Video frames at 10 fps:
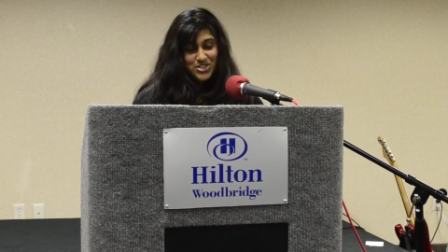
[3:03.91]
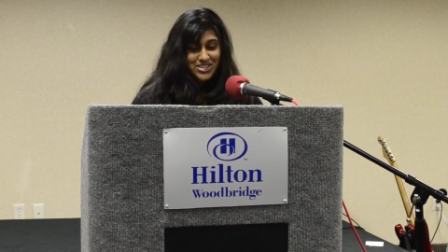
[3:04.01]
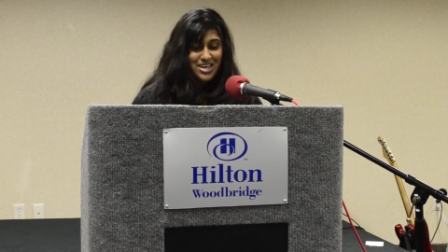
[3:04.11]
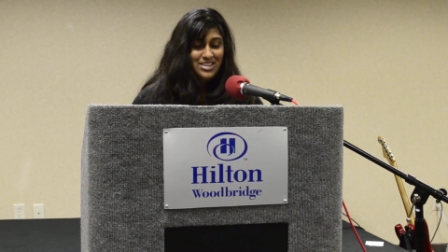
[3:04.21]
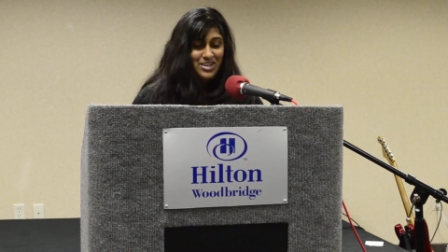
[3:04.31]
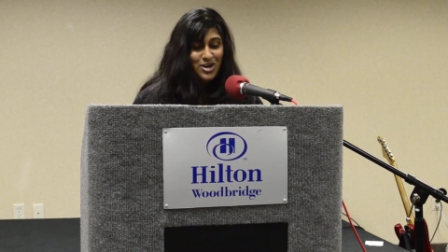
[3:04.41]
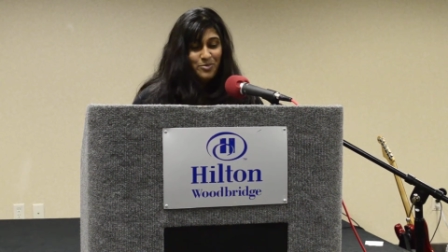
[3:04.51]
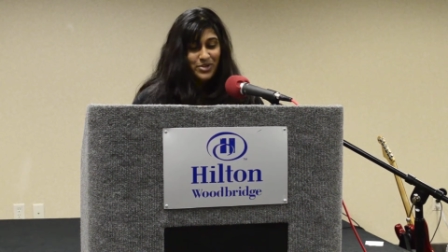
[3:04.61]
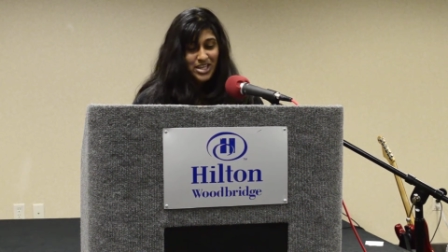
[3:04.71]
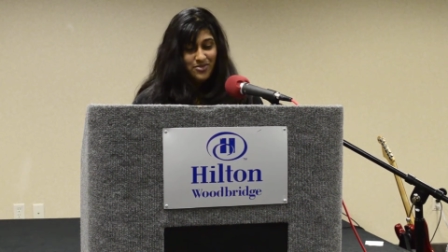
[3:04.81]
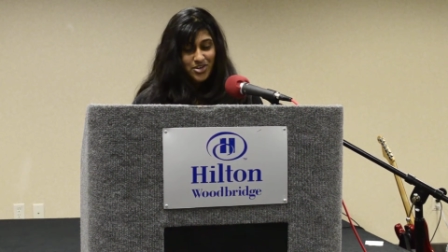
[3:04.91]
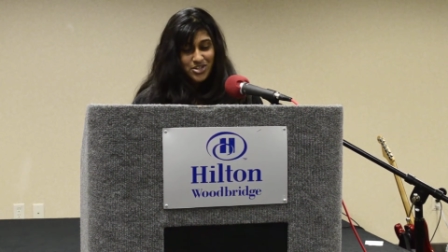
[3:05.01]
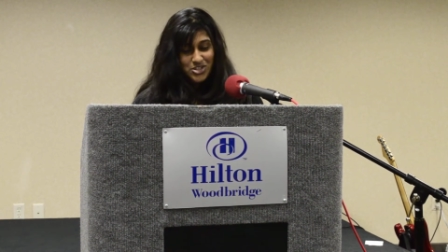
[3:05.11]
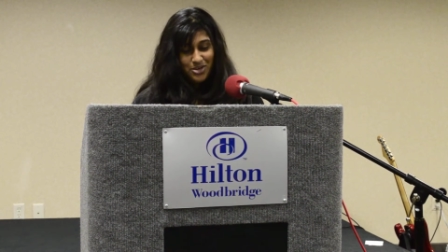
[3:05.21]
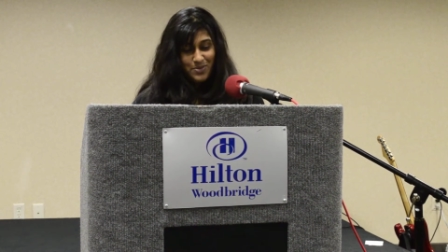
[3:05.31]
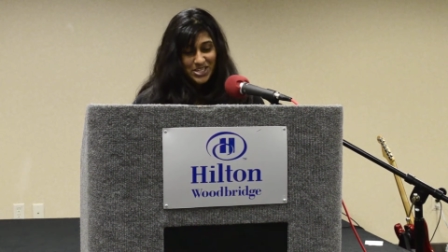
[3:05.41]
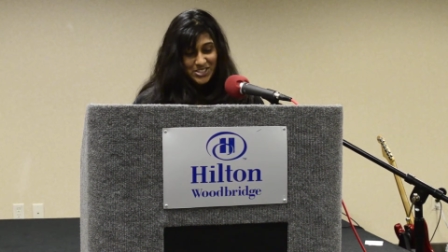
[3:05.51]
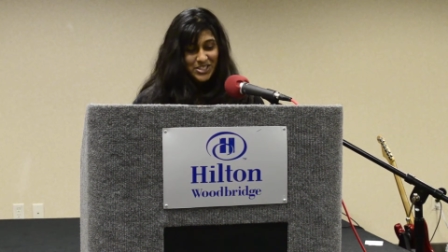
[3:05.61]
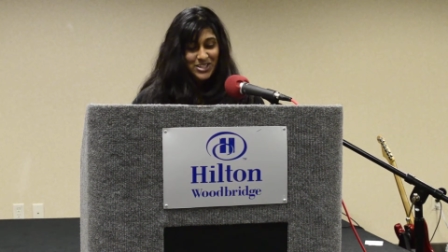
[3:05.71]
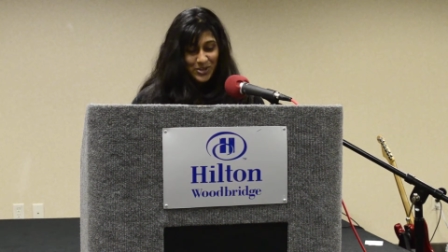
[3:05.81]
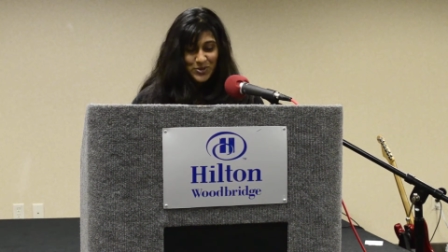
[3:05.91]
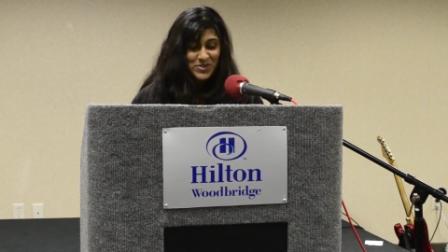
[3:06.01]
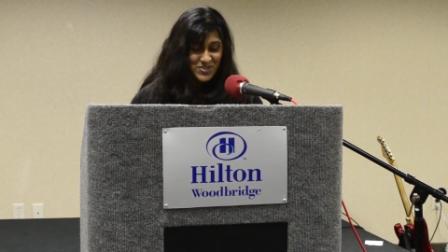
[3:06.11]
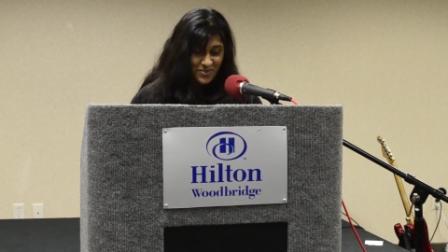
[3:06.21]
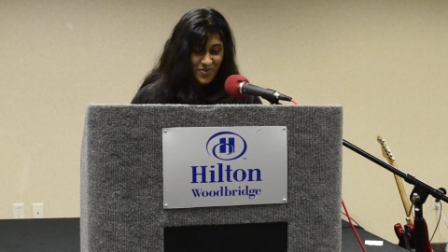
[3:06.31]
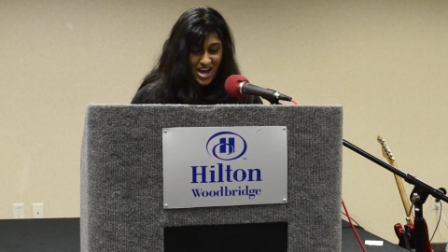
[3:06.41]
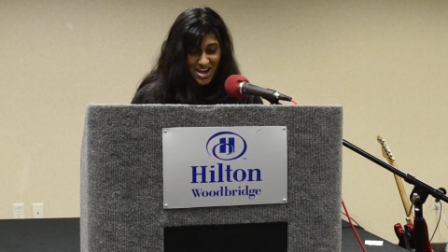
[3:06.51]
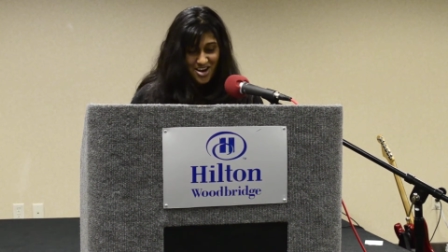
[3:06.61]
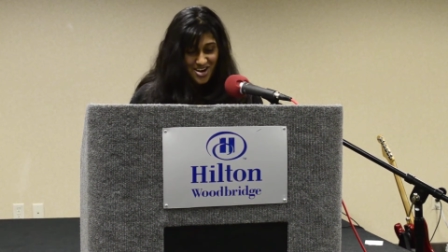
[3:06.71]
is like the non-believers, are basically thrown into the fire.